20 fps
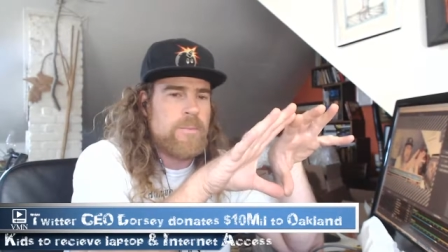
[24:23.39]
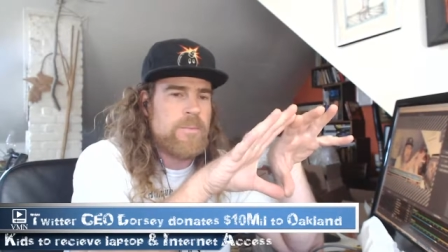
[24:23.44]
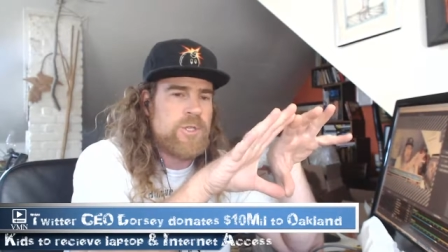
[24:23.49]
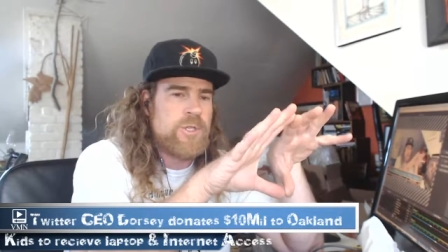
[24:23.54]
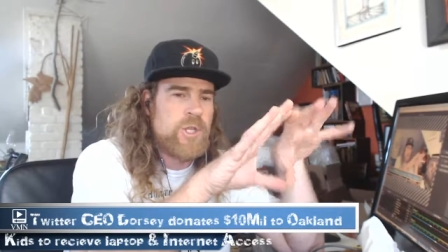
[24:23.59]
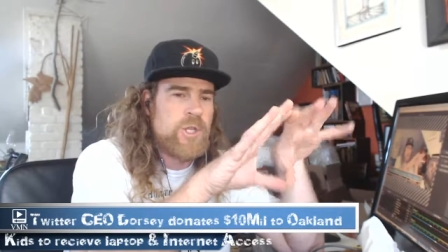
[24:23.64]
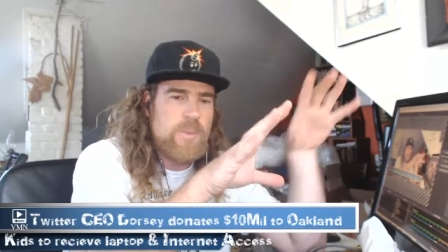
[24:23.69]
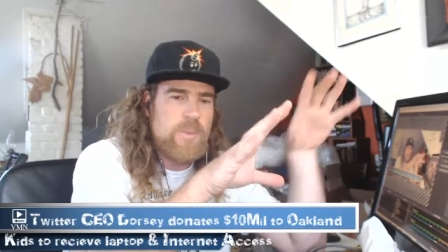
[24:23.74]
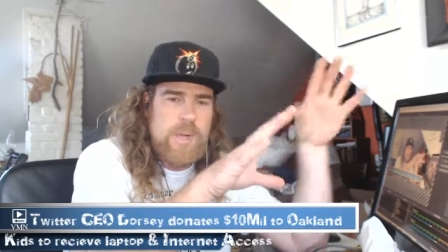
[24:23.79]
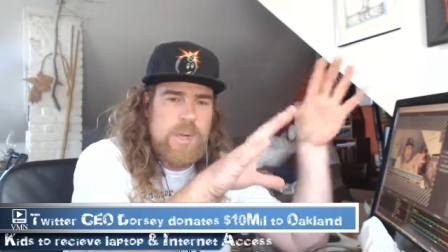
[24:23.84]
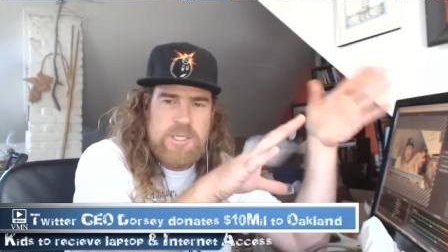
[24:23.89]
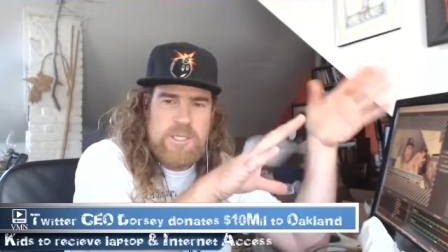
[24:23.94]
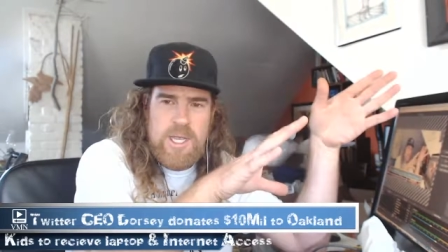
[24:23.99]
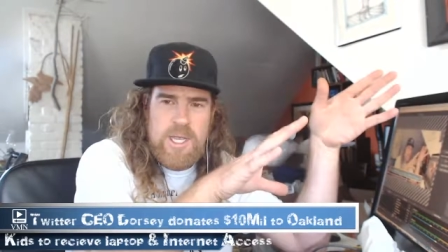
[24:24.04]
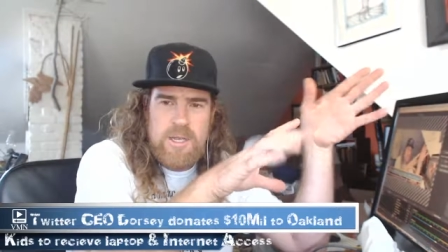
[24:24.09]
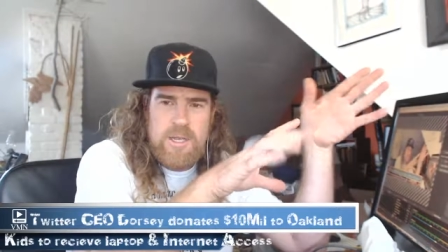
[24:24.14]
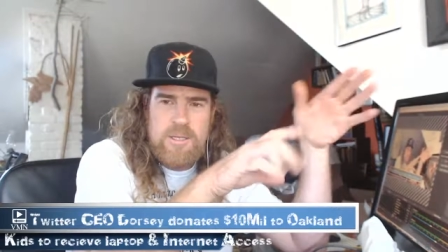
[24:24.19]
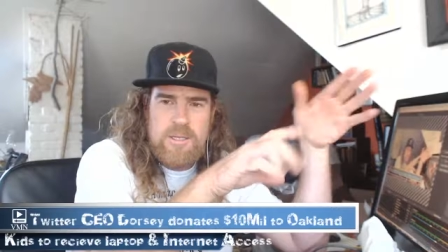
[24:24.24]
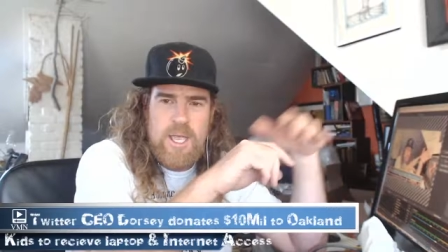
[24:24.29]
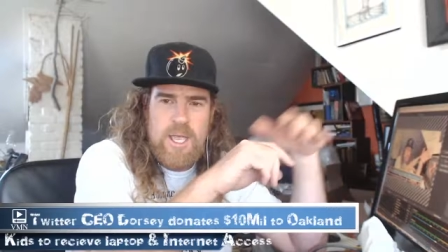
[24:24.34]
too much ahead
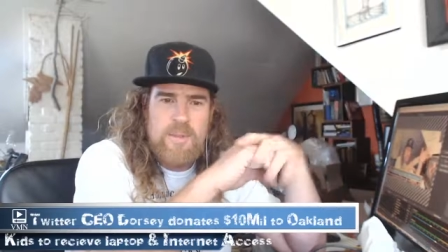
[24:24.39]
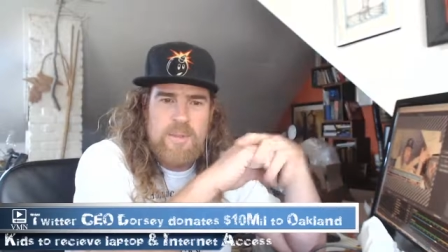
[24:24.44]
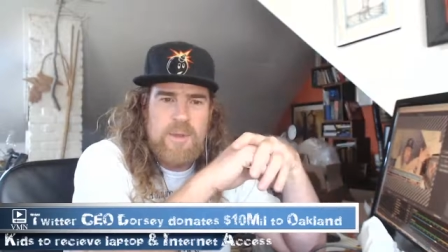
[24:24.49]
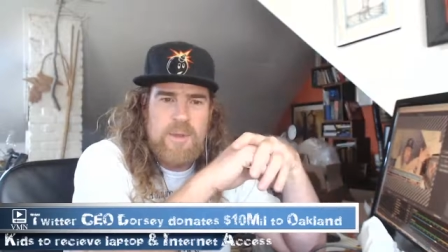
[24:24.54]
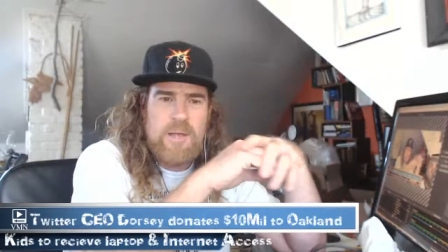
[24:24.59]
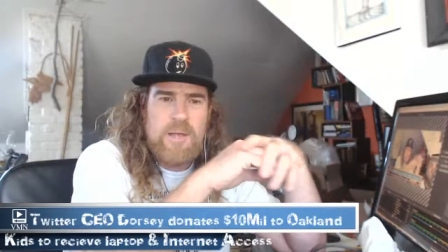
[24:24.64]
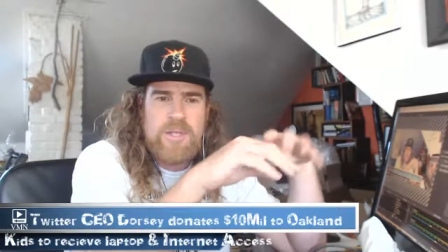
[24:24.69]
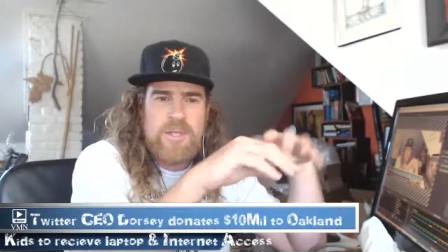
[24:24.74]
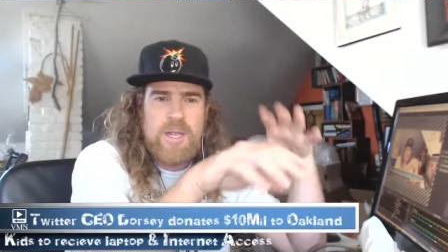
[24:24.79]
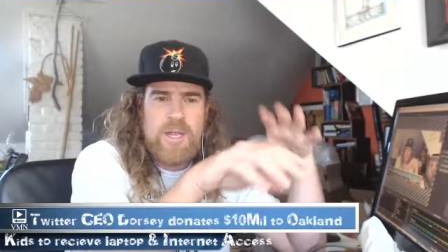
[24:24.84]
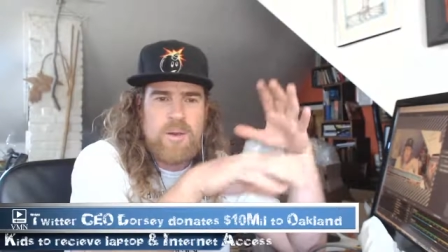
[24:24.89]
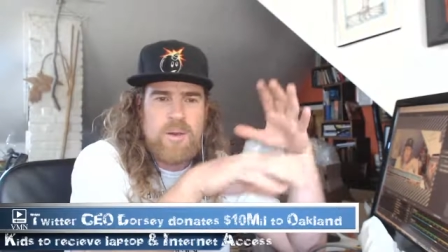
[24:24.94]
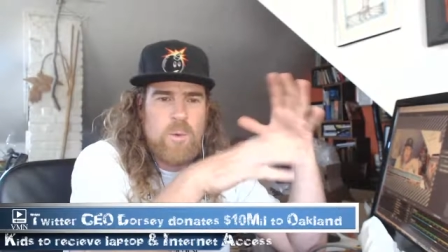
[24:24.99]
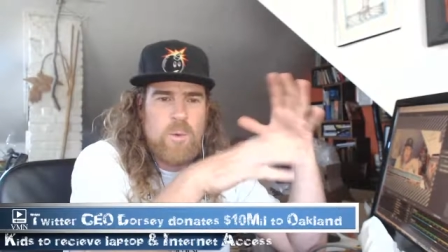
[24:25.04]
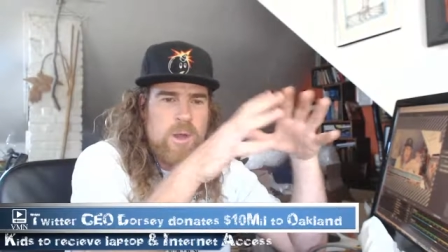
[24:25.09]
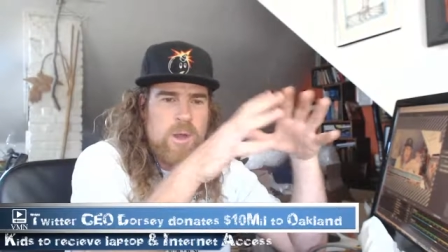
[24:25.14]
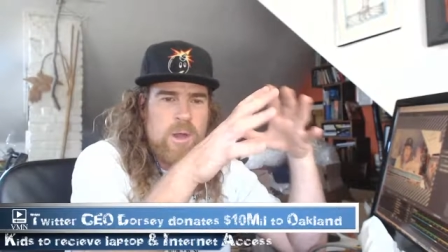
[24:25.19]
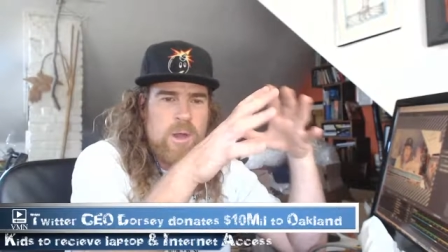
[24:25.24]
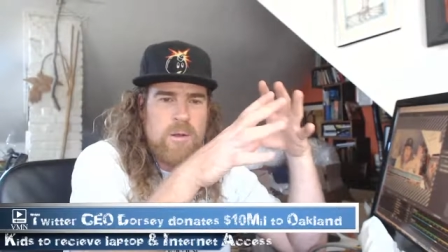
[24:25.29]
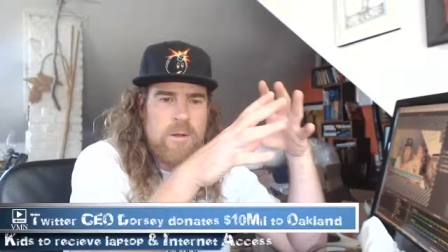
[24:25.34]
of time, and I was getting a
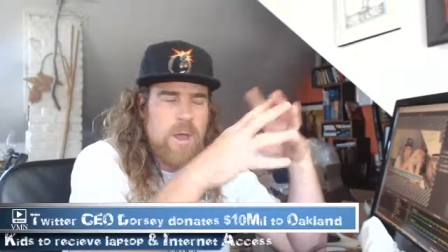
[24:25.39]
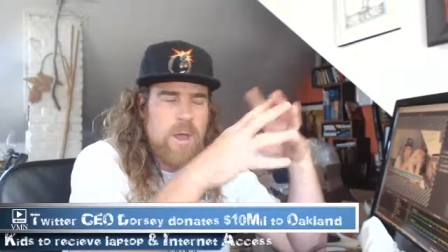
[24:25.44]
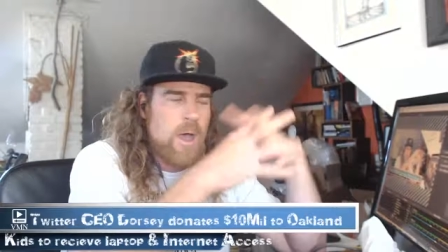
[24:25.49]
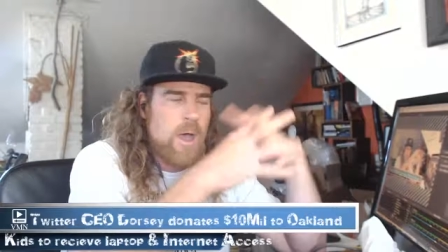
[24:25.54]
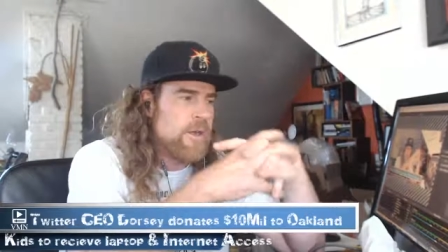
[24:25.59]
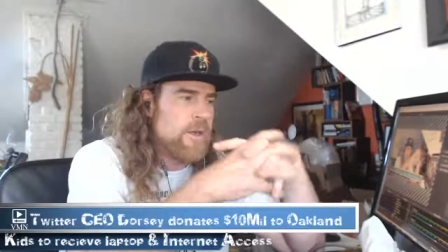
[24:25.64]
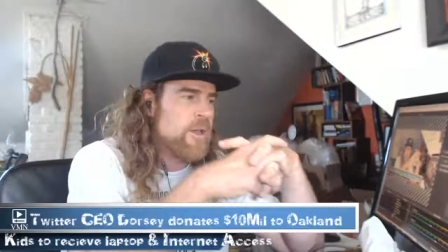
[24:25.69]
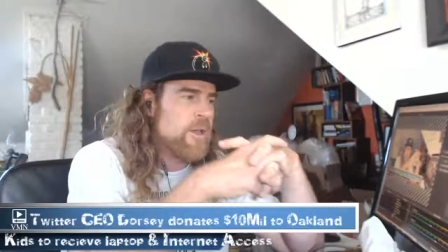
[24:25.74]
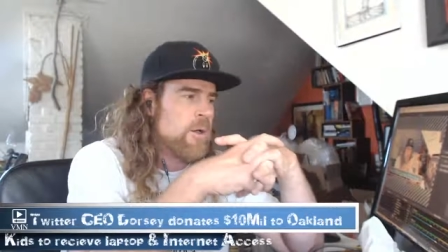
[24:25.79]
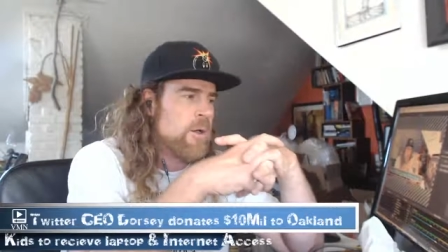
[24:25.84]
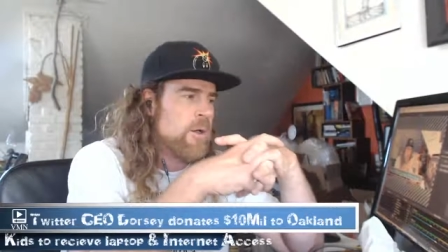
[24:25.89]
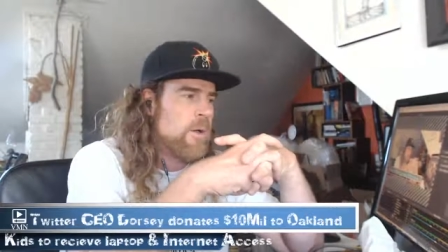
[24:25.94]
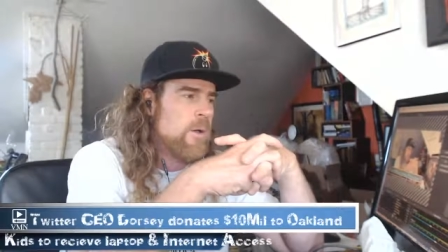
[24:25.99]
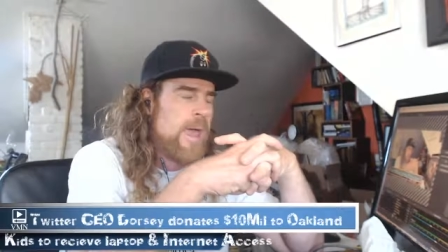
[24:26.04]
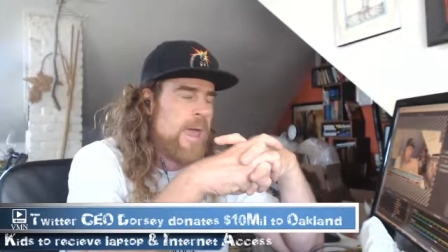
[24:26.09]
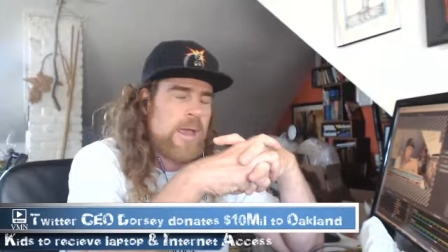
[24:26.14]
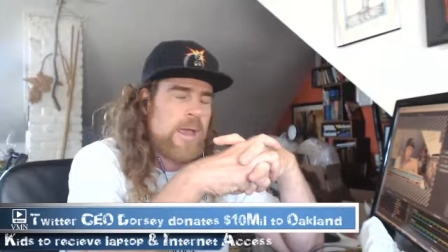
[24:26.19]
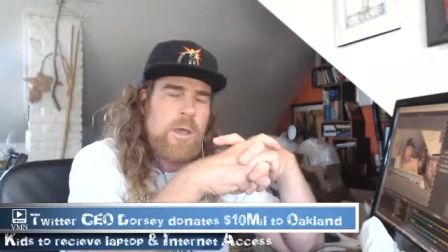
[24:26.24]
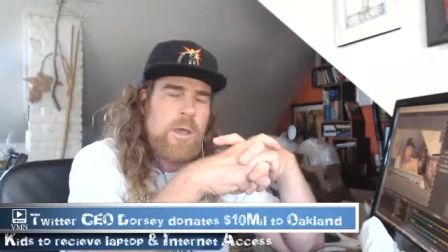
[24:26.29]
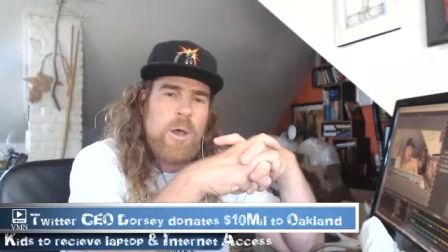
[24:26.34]
weird audio
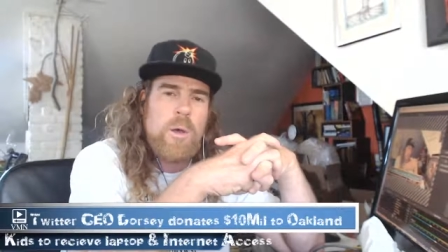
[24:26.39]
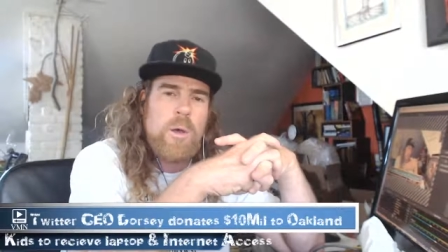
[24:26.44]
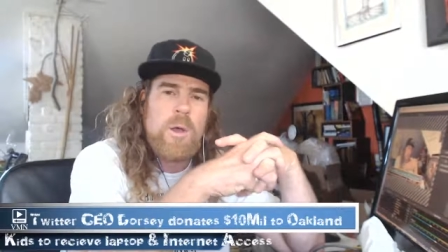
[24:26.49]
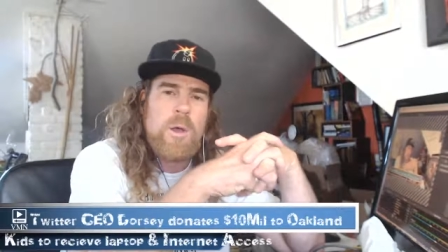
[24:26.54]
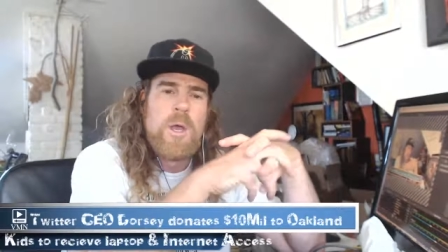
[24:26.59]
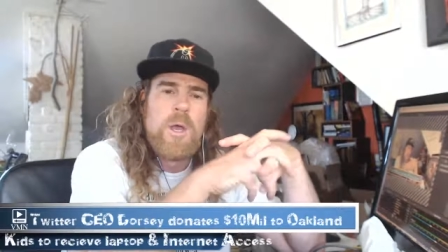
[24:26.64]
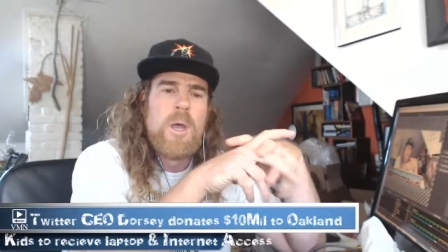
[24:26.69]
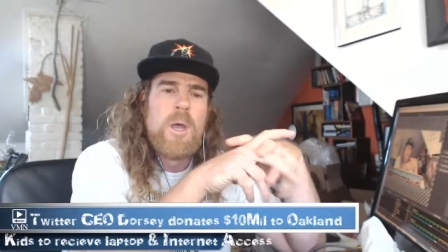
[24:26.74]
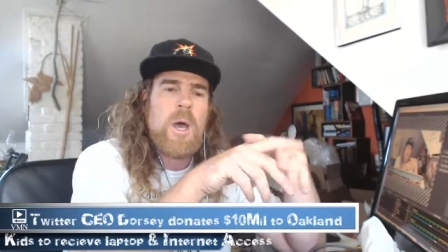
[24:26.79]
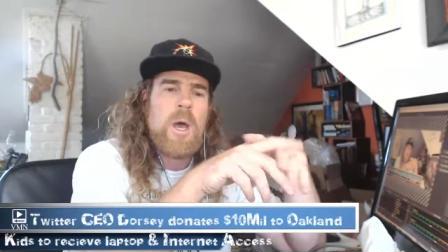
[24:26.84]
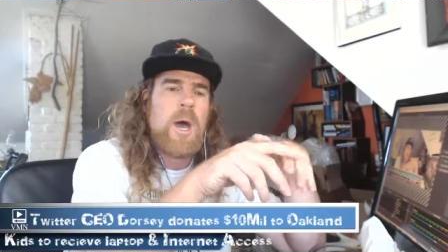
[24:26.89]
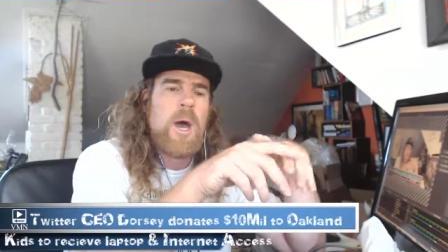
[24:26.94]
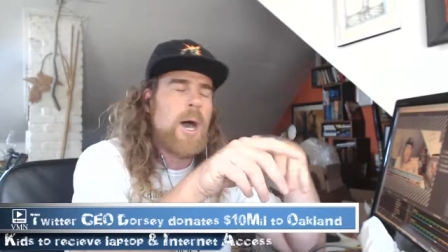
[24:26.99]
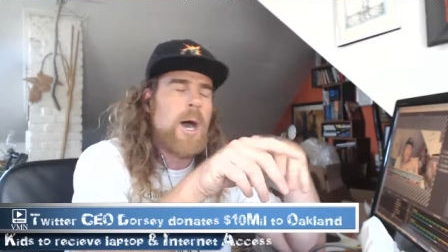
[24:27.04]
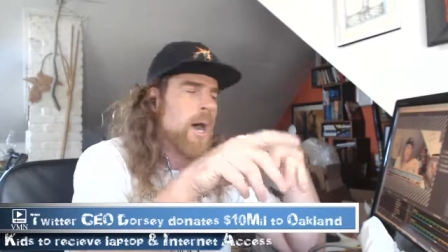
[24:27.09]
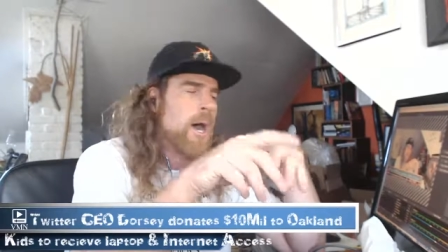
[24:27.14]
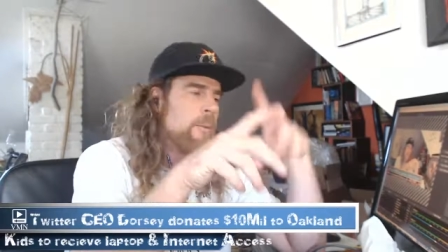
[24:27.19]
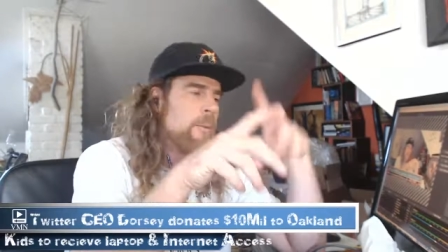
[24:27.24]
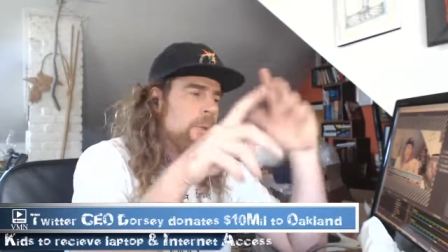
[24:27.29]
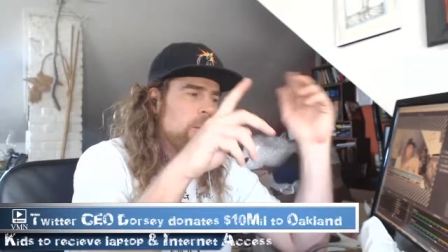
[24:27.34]
echo.
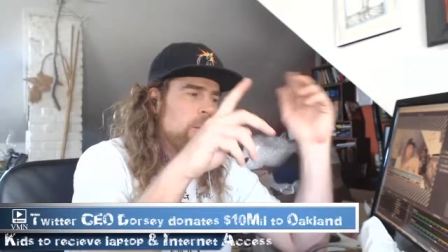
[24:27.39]
Um, it